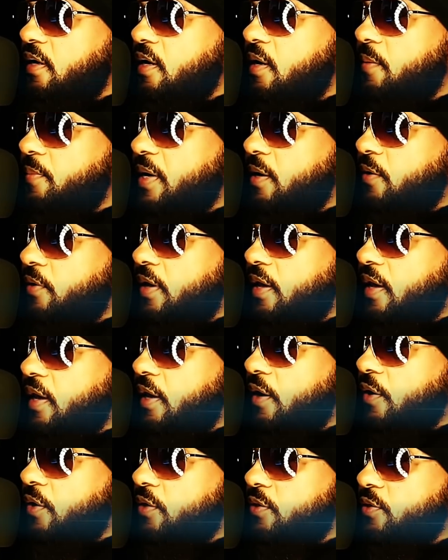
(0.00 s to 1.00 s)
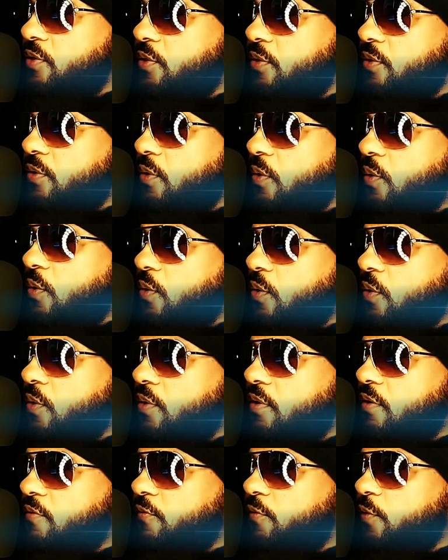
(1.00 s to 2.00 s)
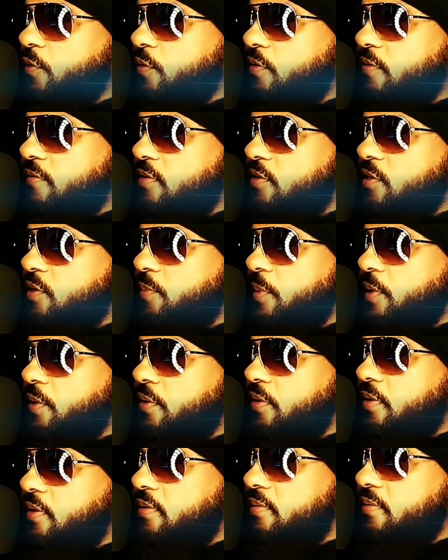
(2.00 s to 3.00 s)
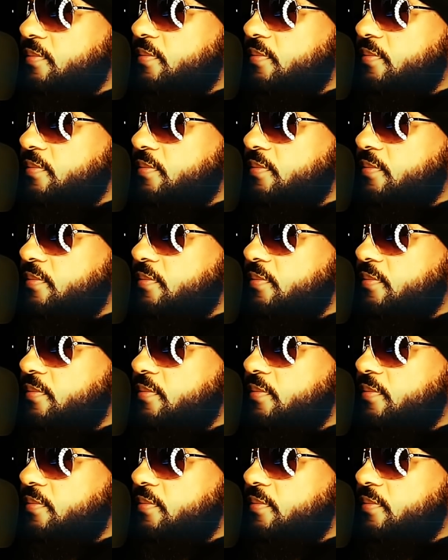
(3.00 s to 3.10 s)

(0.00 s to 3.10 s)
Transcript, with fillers: about character or the fruit of the Spirit?